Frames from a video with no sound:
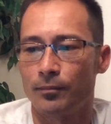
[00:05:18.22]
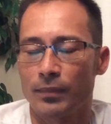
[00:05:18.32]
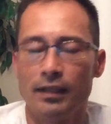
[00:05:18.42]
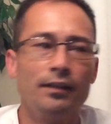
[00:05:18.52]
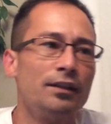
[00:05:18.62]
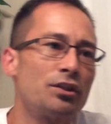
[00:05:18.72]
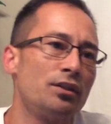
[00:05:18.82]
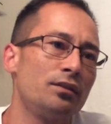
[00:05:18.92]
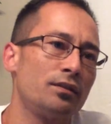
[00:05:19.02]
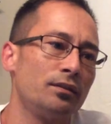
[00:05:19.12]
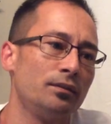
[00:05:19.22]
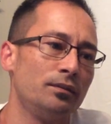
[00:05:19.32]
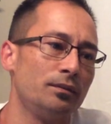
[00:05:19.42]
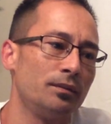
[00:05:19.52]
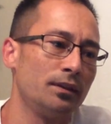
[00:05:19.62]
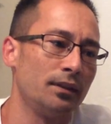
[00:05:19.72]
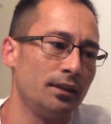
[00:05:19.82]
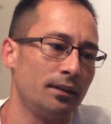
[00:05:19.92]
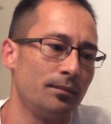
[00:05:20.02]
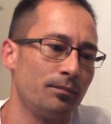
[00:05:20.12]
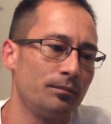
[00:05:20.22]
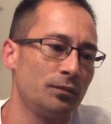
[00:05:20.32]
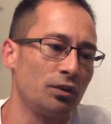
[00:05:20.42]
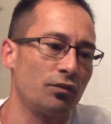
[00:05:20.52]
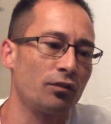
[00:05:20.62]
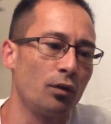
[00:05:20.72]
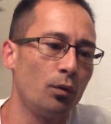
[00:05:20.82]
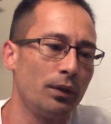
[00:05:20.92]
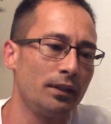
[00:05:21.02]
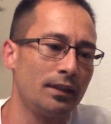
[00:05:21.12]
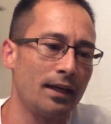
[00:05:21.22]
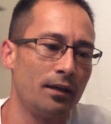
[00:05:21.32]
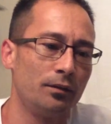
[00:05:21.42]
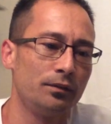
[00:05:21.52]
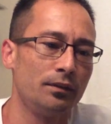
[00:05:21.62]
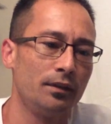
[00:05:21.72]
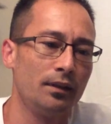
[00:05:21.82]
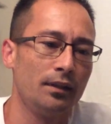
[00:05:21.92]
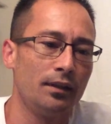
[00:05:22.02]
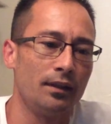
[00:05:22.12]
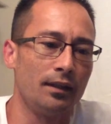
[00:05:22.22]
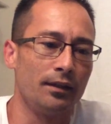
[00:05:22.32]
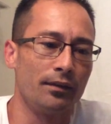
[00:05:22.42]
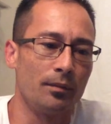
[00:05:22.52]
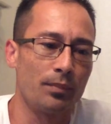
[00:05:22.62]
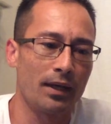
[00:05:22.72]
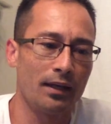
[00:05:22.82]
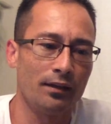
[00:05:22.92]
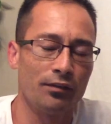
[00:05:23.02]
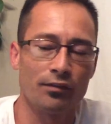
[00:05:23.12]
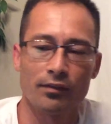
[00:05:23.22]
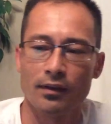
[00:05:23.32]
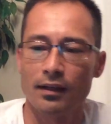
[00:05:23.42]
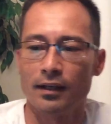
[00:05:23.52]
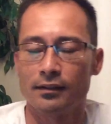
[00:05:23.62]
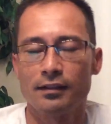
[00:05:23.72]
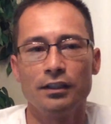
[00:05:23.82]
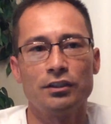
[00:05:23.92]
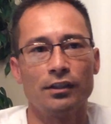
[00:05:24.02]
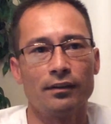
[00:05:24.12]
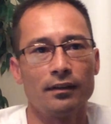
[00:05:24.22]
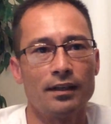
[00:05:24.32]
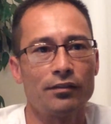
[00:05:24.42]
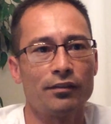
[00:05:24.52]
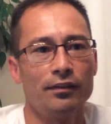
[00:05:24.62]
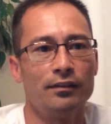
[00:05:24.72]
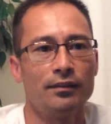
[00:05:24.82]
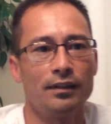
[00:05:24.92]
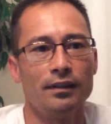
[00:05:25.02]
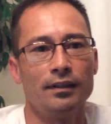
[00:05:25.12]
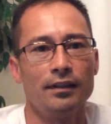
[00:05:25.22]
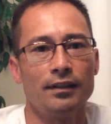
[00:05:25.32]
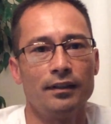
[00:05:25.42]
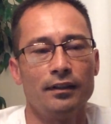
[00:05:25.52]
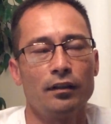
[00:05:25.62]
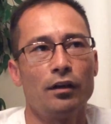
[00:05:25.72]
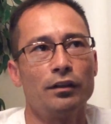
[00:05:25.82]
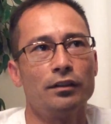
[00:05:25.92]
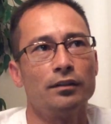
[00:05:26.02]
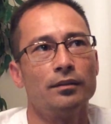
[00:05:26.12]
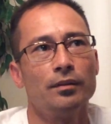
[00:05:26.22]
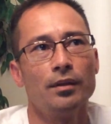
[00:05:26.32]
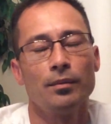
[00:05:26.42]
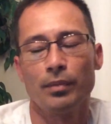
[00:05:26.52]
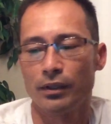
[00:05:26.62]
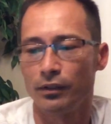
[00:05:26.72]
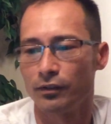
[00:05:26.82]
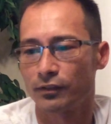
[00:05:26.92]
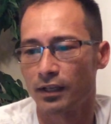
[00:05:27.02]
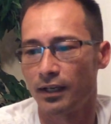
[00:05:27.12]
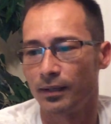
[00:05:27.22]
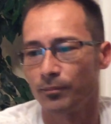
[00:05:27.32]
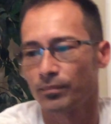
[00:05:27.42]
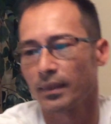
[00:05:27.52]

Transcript: In addition to just slowing down the pace, teaching the lesson in a longer period of time,